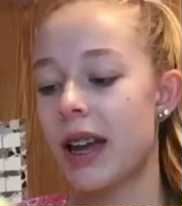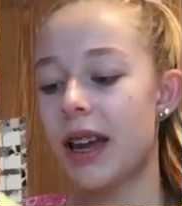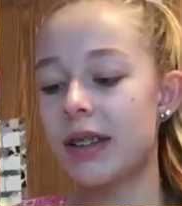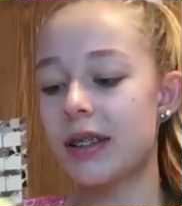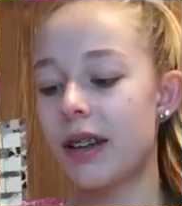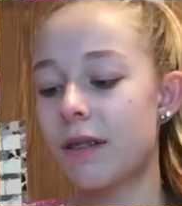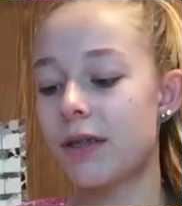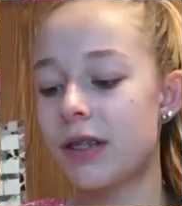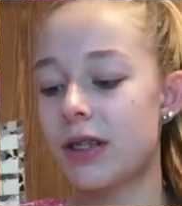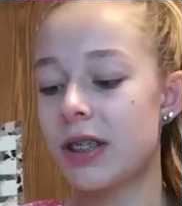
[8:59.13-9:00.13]
instead of
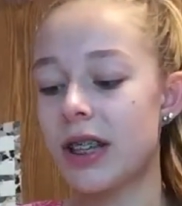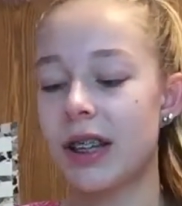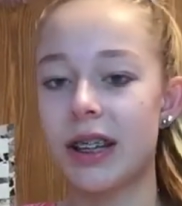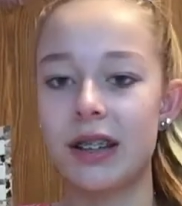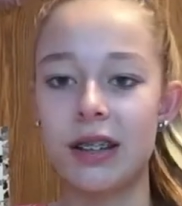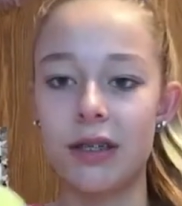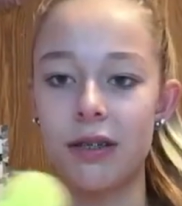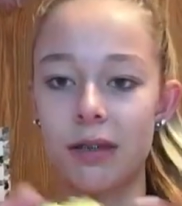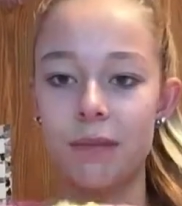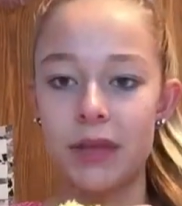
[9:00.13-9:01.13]
just sticking
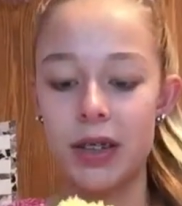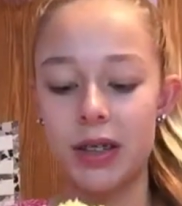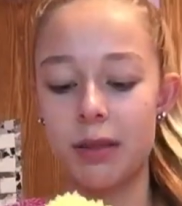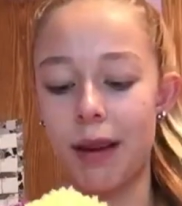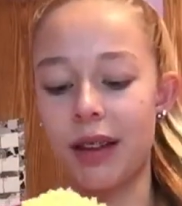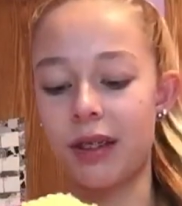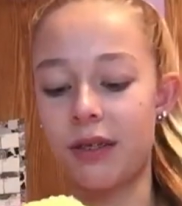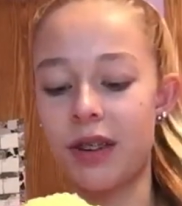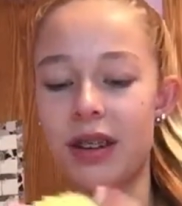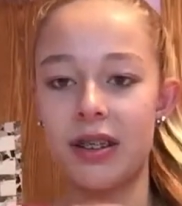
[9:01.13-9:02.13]
to a smiley
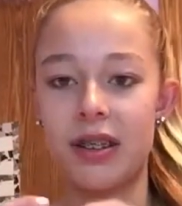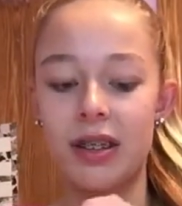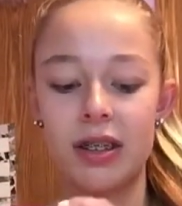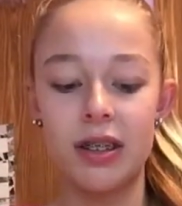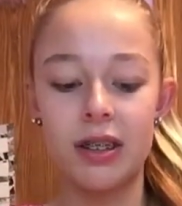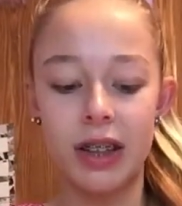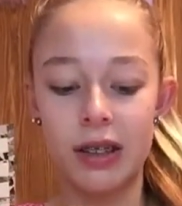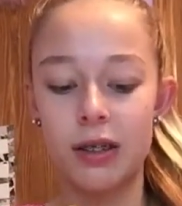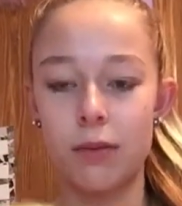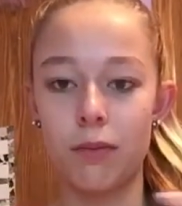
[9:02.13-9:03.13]
face
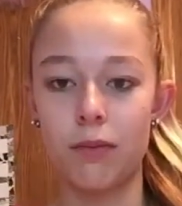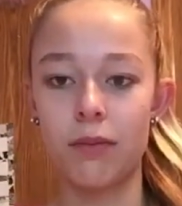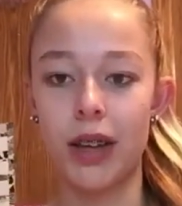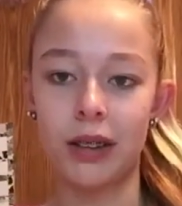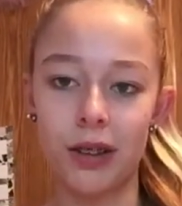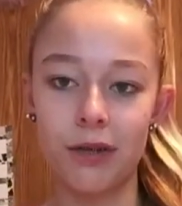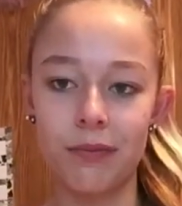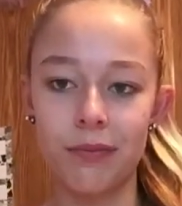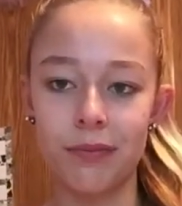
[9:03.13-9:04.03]
that's yellow.